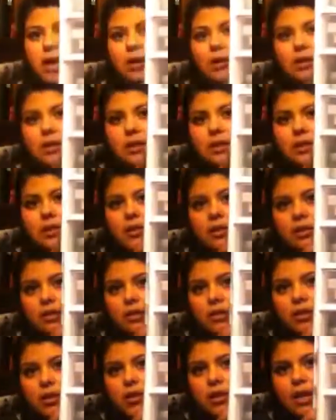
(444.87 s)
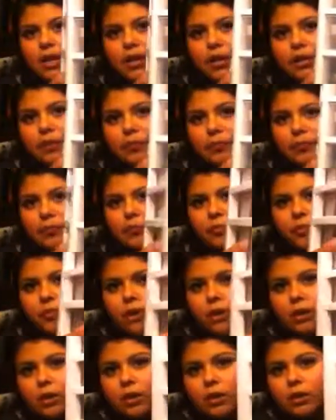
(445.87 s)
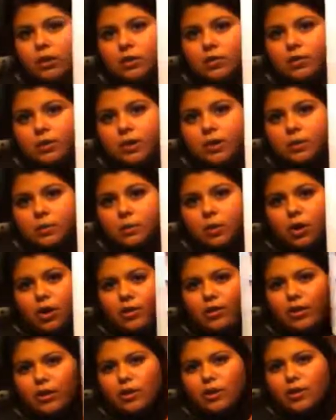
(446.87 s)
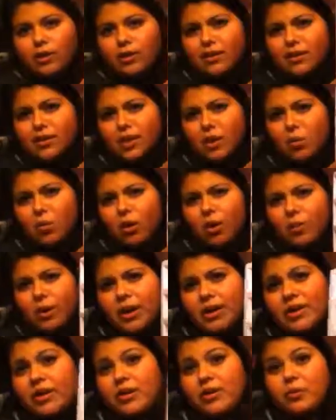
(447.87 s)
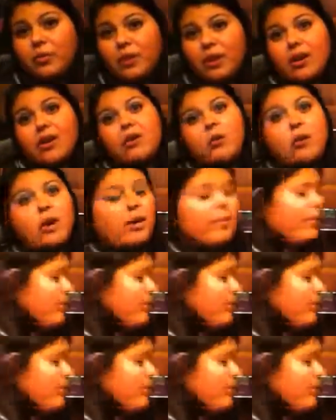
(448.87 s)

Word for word: is in this little container very small. I think you can get these at Walmart. I do not know how much